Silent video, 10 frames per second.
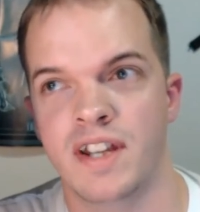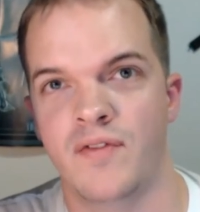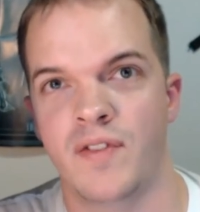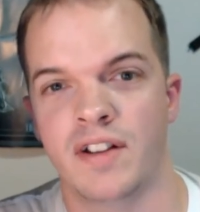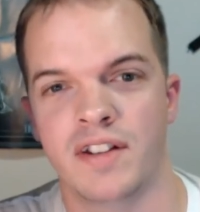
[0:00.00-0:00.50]
a
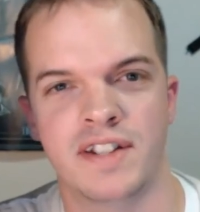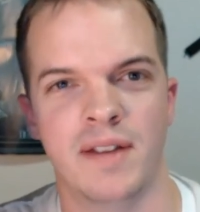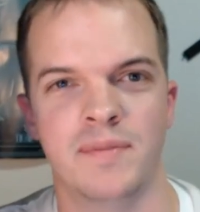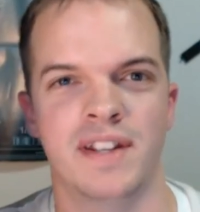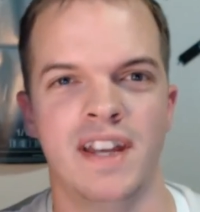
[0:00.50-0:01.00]
failed
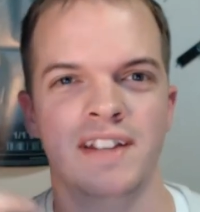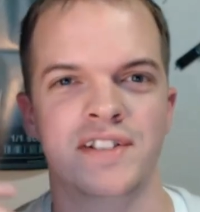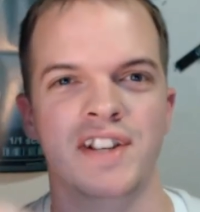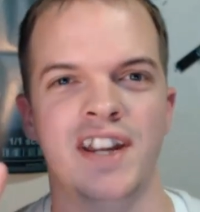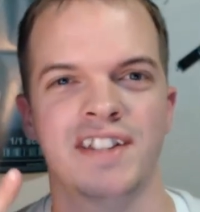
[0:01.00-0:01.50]
attempt at
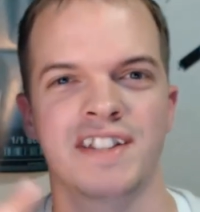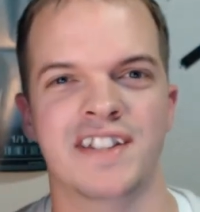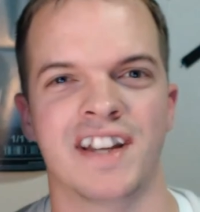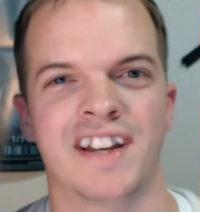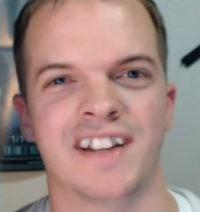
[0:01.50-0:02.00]
Chandlee
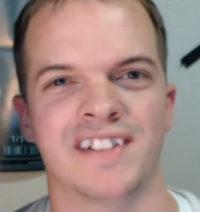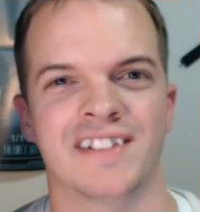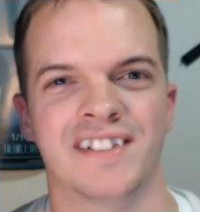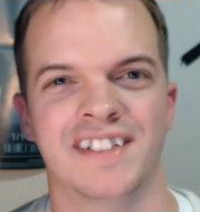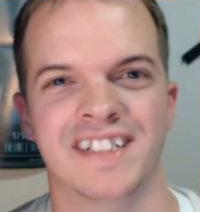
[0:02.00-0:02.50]

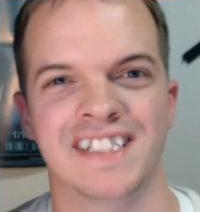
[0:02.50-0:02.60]
style.